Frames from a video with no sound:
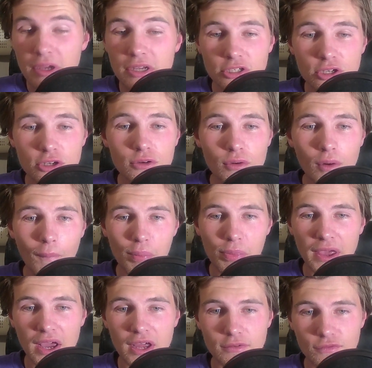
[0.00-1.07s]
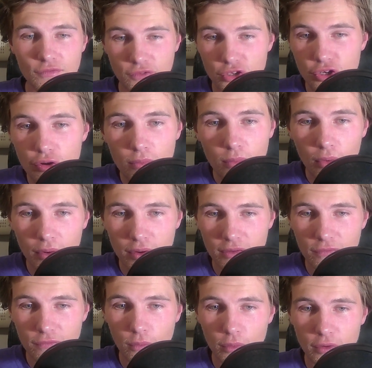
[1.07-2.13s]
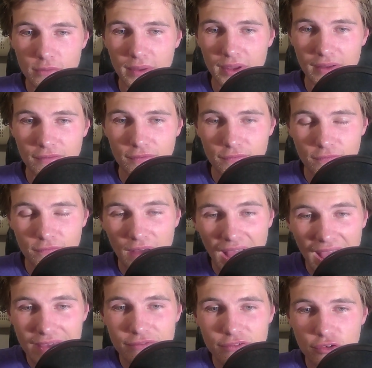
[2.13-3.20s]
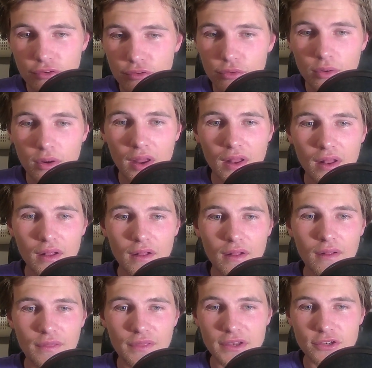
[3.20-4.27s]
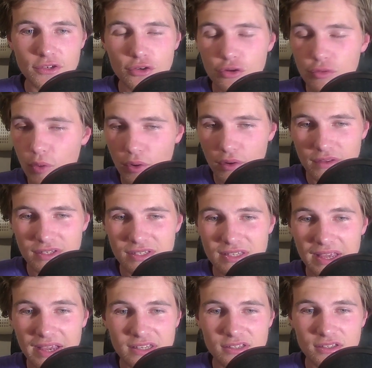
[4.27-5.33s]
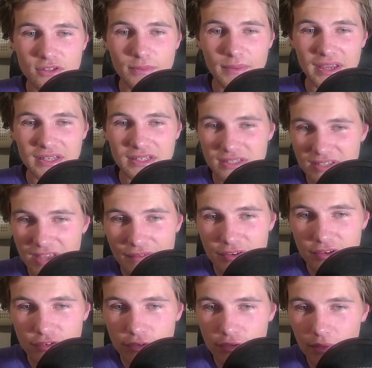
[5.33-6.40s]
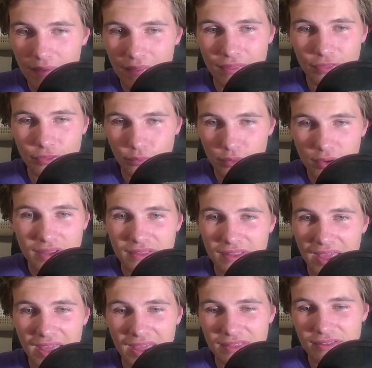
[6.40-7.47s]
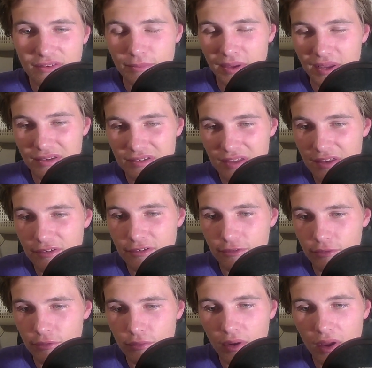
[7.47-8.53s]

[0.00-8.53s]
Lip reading: They got 2 more in the 4th, make it 5-2. Then 2 more in the 6th to make it 7-2. And then 3 in the 8th to make it 10-2.